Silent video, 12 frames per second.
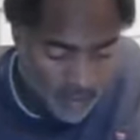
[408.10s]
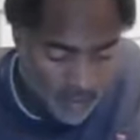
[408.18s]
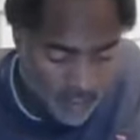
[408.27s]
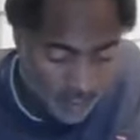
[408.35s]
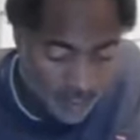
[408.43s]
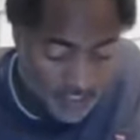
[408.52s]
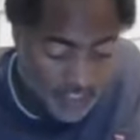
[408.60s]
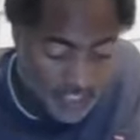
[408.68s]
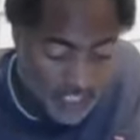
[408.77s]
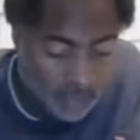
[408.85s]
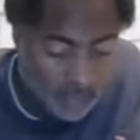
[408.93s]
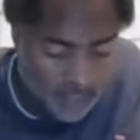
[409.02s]
If it
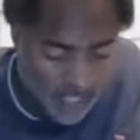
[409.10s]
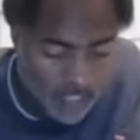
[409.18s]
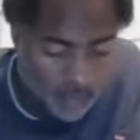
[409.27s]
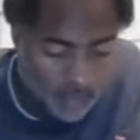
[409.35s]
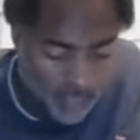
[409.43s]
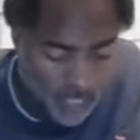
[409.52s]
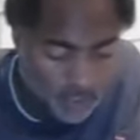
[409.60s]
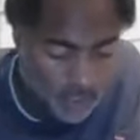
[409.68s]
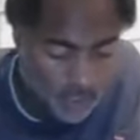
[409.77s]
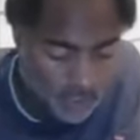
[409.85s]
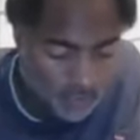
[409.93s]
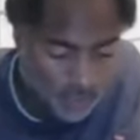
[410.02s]
seems evil
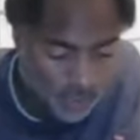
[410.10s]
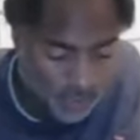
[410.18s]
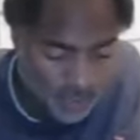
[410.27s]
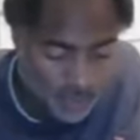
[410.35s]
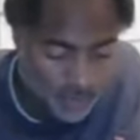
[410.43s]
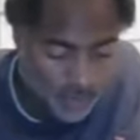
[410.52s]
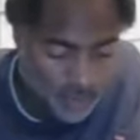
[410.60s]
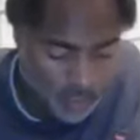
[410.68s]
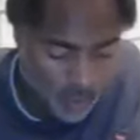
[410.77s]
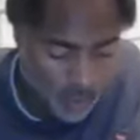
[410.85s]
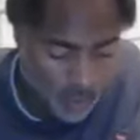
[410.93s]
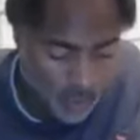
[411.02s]
unto you to serve the
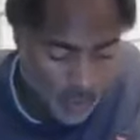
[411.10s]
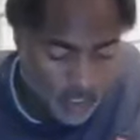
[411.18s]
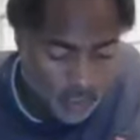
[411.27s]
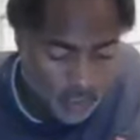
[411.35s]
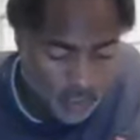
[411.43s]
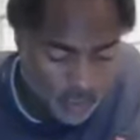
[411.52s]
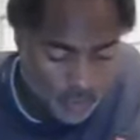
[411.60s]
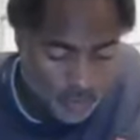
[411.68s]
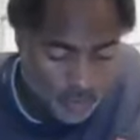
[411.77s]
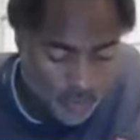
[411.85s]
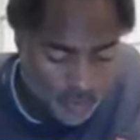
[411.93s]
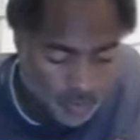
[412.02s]
Lord,
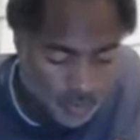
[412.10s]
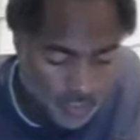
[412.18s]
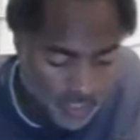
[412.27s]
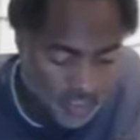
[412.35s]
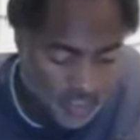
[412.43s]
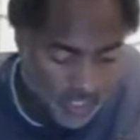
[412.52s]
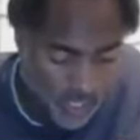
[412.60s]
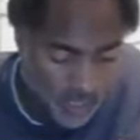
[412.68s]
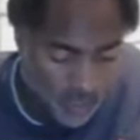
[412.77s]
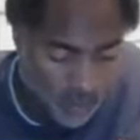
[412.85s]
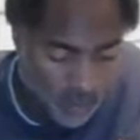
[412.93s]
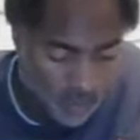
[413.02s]
choose you this
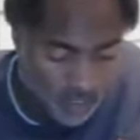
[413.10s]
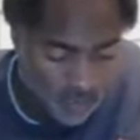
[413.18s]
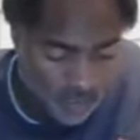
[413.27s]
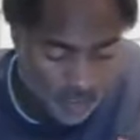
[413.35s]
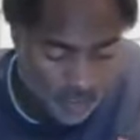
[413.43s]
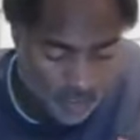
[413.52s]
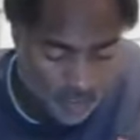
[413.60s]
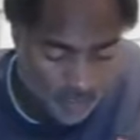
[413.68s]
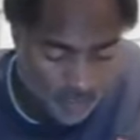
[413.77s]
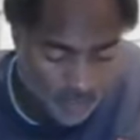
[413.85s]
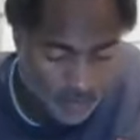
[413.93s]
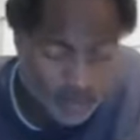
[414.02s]
day whom ye will
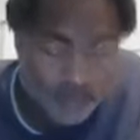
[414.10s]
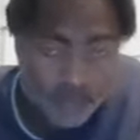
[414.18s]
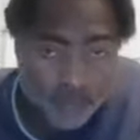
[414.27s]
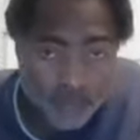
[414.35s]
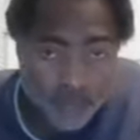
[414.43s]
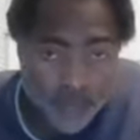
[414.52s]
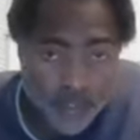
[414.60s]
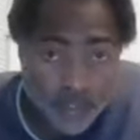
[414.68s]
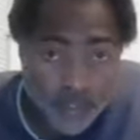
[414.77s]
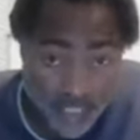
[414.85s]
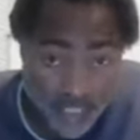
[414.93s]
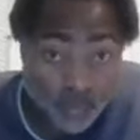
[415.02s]
serve.
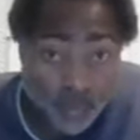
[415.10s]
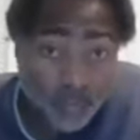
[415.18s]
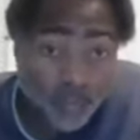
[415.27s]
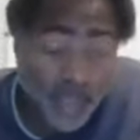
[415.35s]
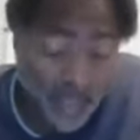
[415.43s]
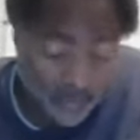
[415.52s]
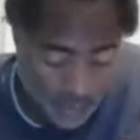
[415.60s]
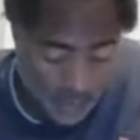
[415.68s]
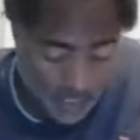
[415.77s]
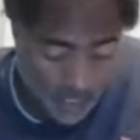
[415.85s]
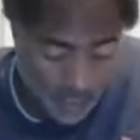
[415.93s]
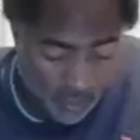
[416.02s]
That's what the Bible
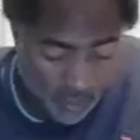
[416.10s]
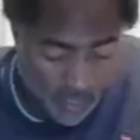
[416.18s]
says.